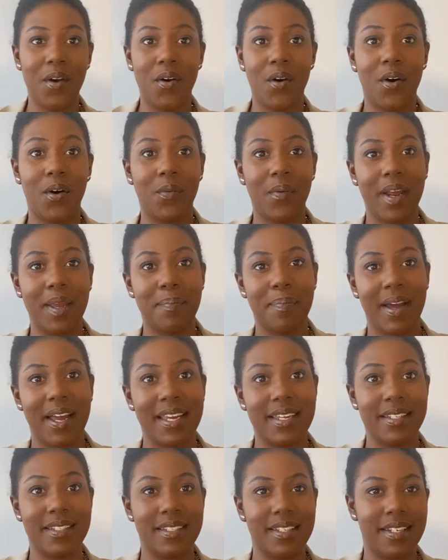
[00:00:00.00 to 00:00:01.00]
All right,
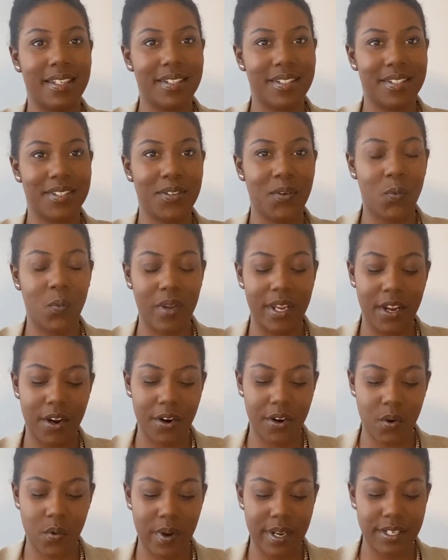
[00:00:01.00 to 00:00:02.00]
Pisces, so we are
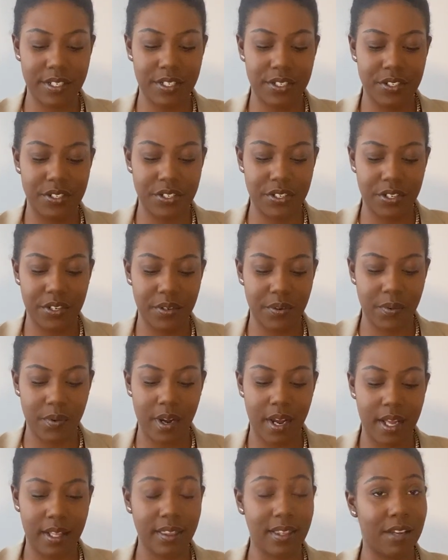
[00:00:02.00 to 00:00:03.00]
going to do
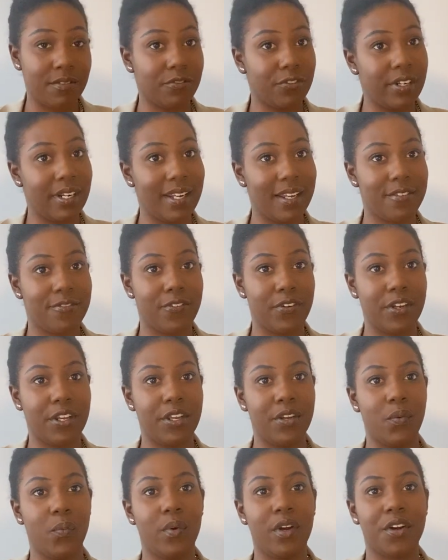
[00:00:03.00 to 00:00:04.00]
a love reading for
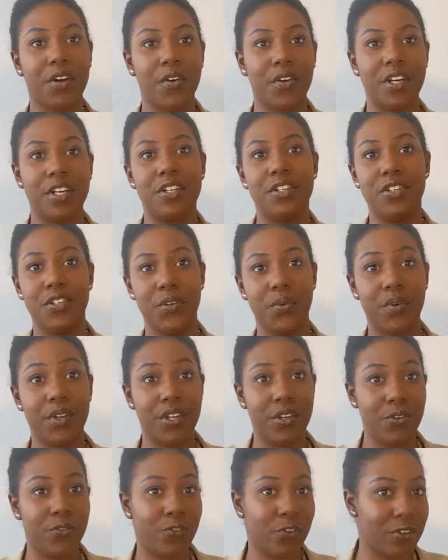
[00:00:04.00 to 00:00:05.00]
you. We are going to do
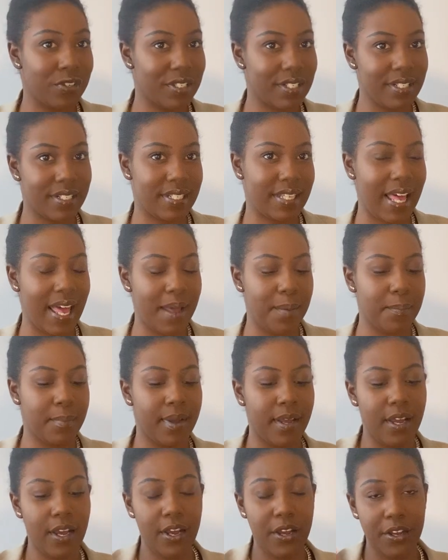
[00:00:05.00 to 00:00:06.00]
you versus them.
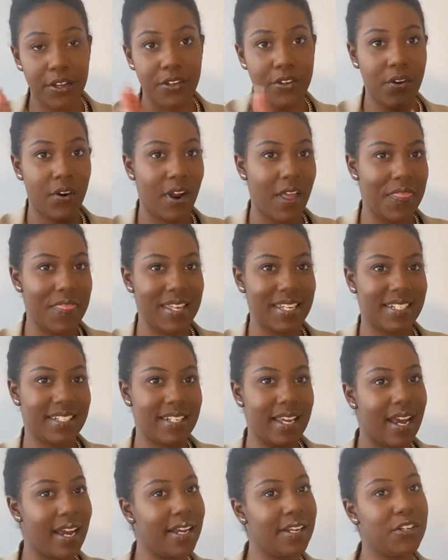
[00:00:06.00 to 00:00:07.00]
You're on this
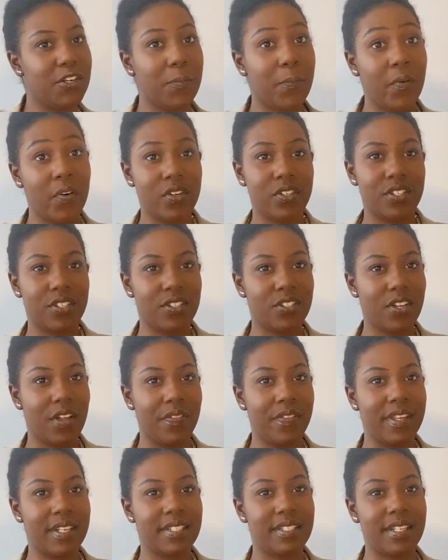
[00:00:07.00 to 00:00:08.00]
side, your person's on
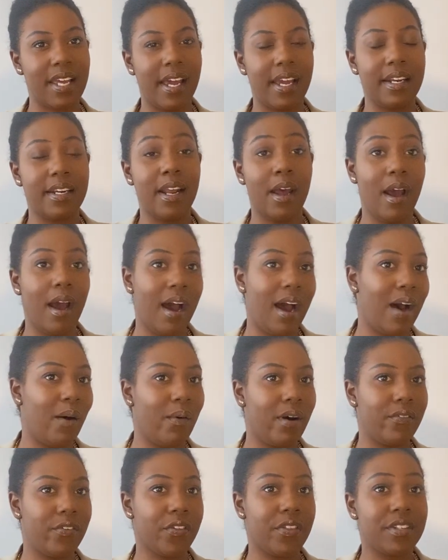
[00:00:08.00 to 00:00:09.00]
this side.
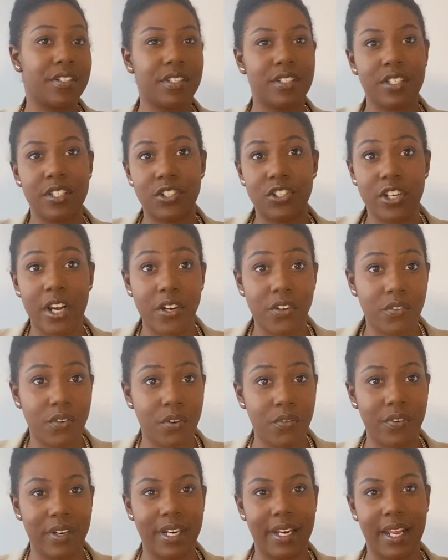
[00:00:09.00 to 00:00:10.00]
However, this is a general
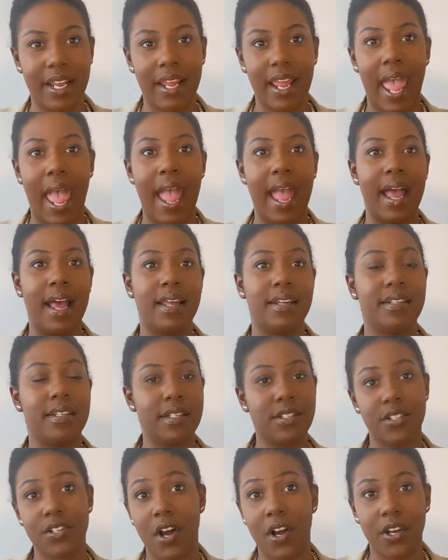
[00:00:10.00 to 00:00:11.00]
reading and
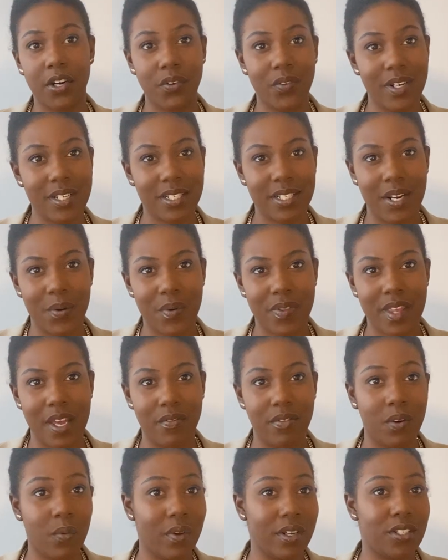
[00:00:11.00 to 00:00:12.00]
it's not going to resonate with
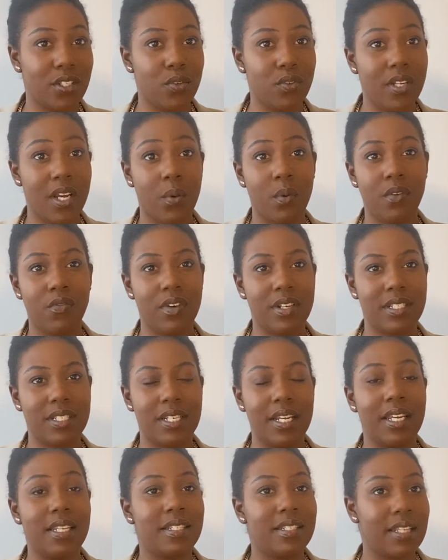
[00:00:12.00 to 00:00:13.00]
everyone. So take what
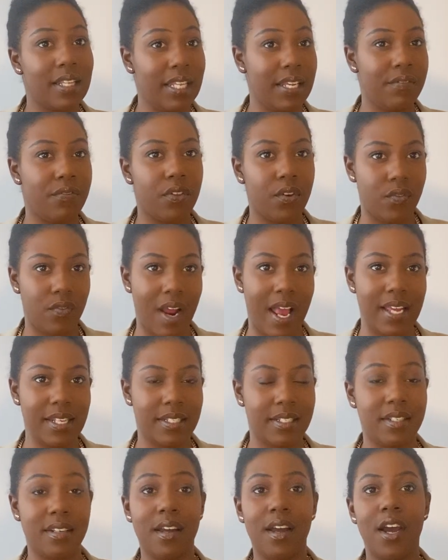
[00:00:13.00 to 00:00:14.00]
resonates, leave the
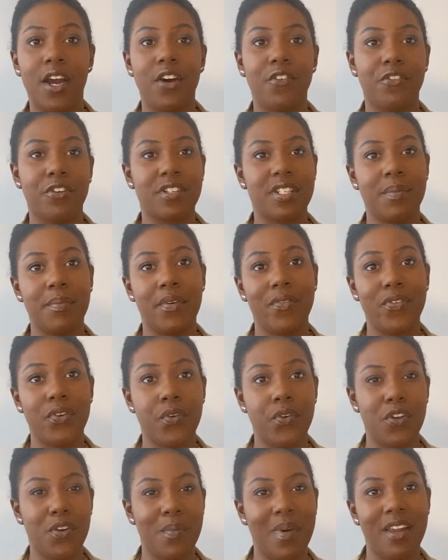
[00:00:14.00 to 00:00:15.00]
rest. For some of you,
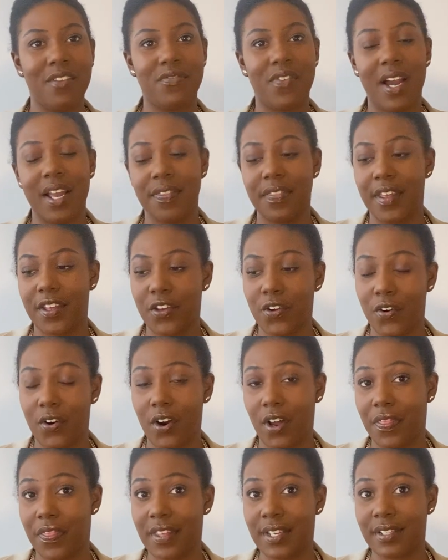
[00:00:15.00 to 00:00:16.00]
you may find that you're
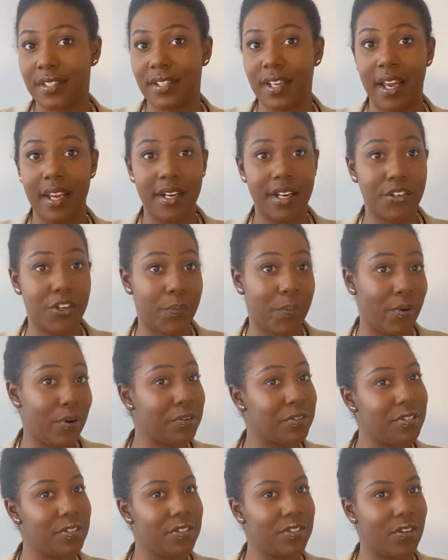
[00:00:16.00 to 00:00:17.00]
on this side and your
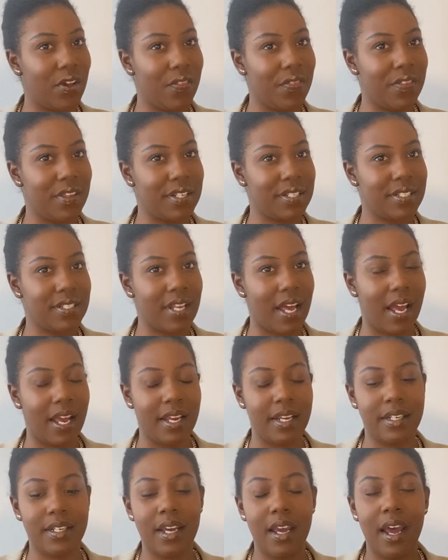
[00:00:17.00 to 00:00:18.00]
person's on this
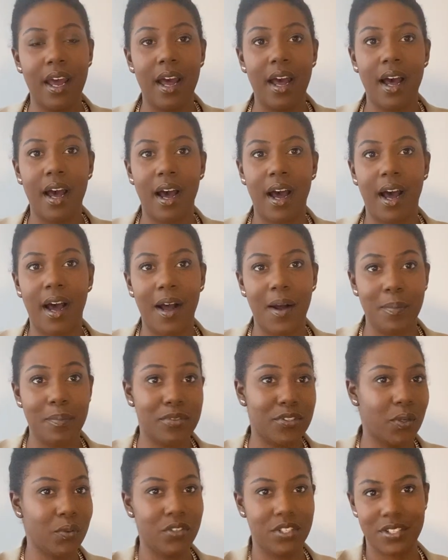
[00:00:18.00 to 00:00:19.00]
side.
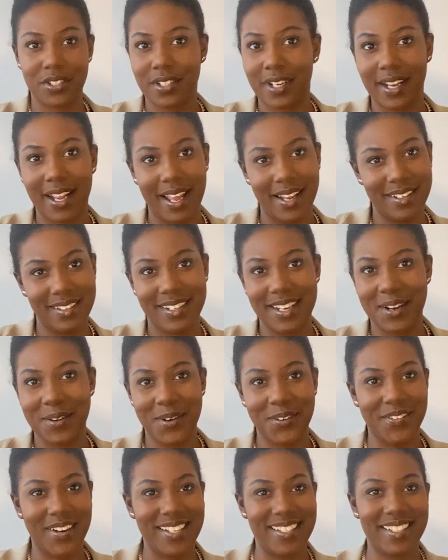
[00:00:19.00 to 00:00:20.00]
So just again, take
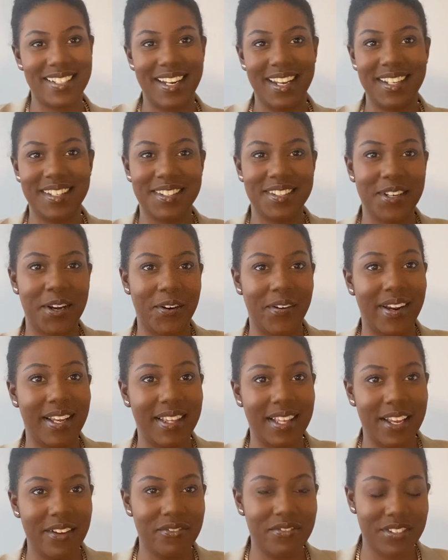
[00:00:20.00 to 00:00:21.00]
what resonates. All right,
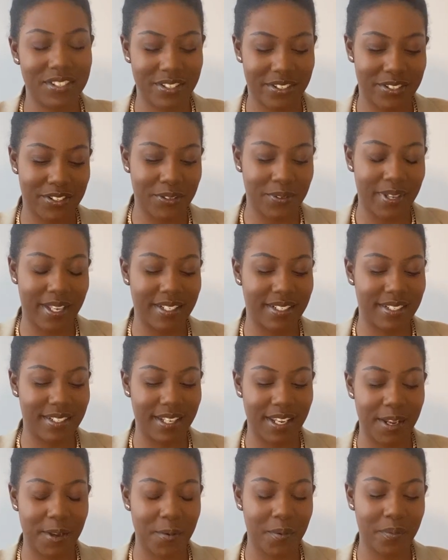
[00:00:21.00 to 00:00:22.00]
loves. So let's
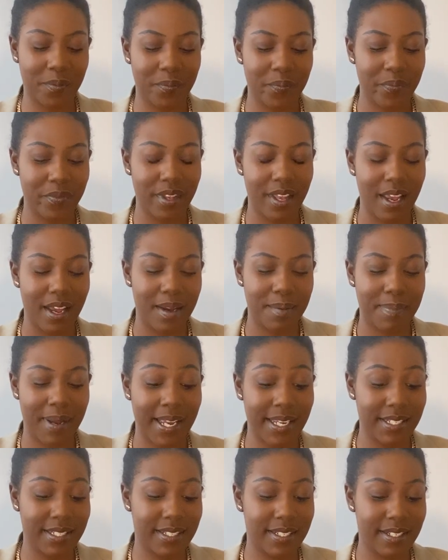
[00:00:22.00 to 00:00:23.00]
see.
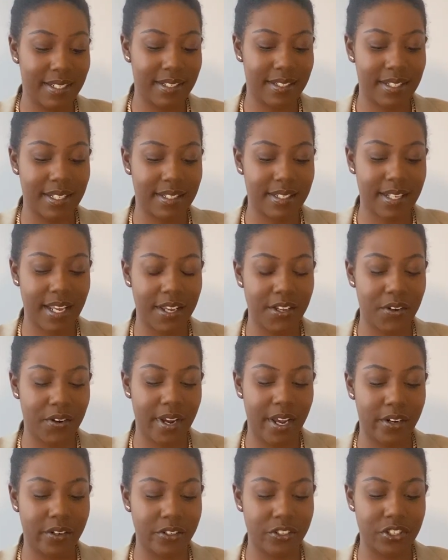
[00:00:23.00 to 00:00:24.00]
Pisces, let's get your
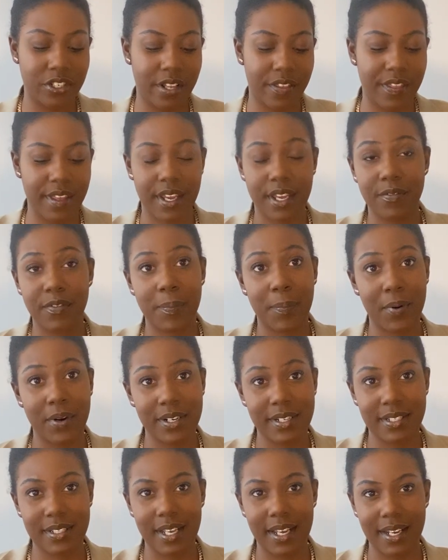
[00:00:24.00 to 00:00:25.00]
energy. Think of a
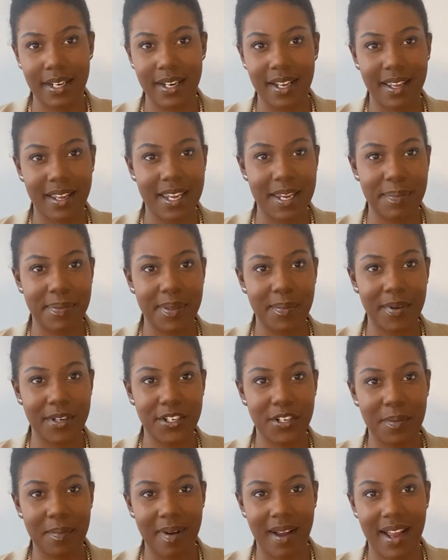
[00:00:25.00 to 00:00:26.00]
person, keep them on
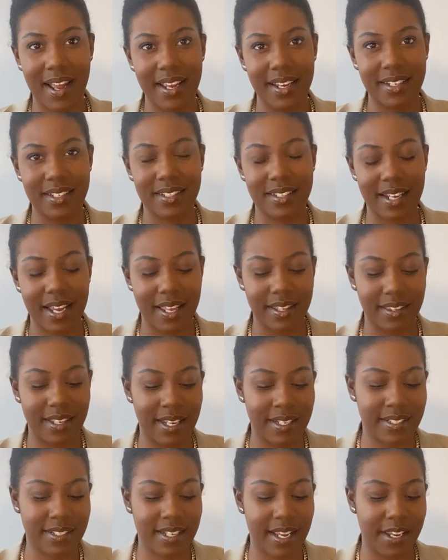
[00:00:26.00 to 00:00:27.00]
your mind, and
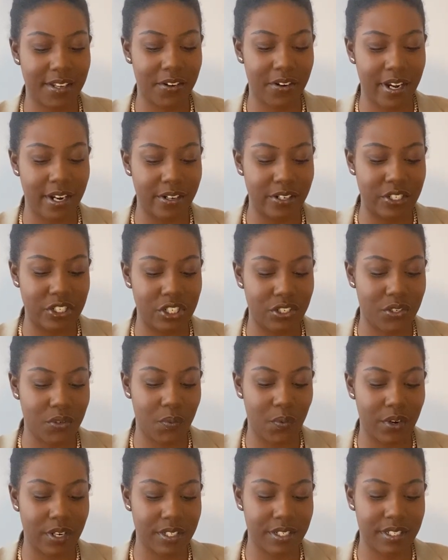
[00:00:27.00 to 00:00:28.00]
let's get your energy
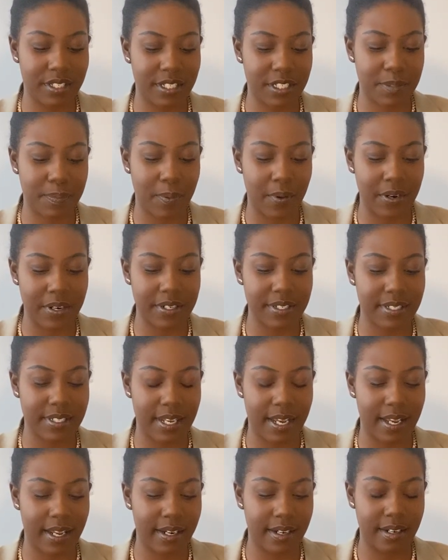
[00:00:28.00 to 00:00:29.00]
towards this
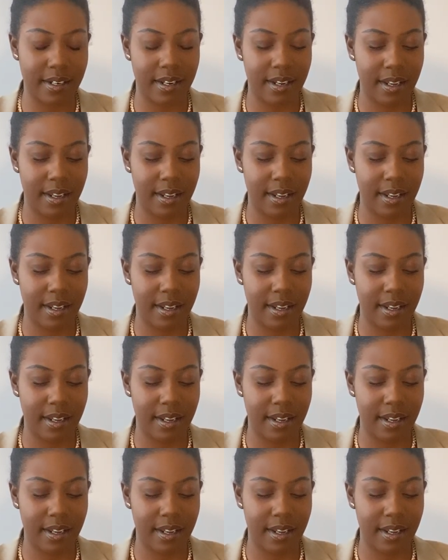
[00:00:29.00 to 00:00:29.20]
person.